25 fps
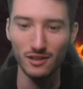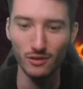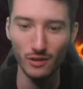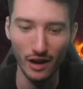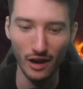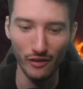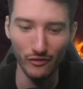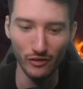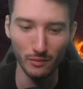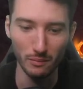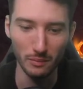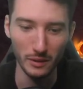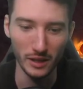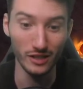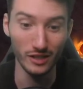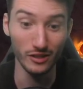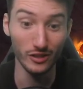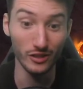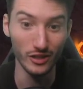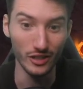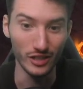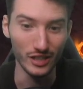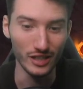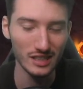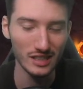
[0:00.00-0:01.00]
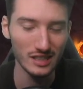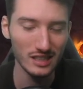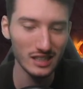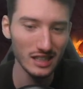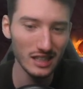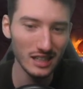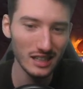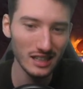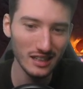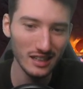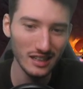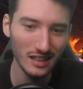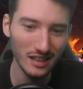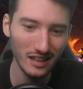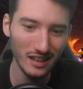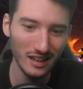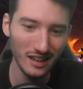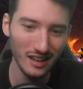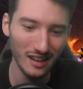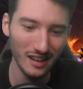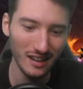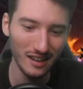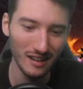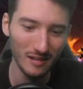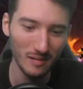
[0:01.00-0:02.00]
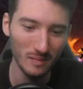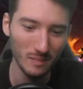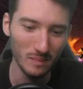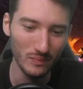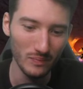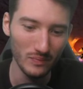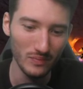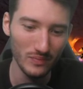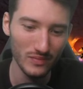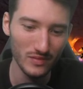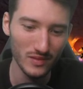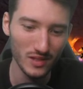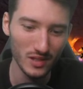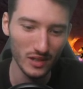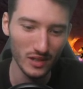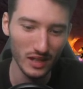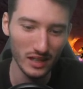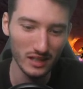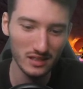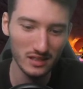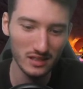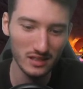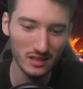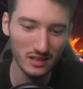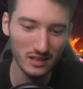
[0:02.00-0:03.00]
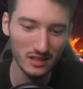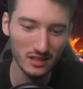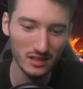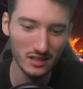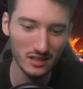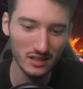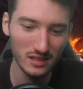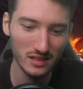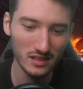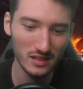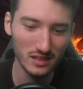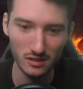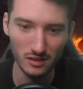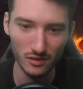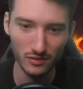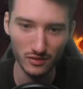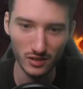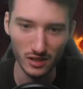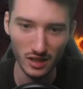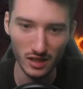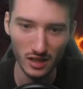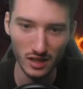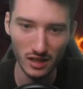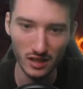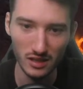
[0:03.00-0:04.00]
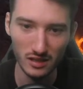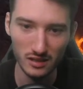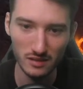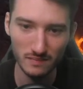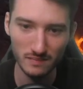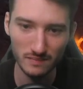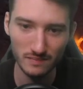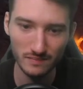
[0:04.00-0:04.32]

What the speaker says: to have it be good. So that's certainly a weakness of the card.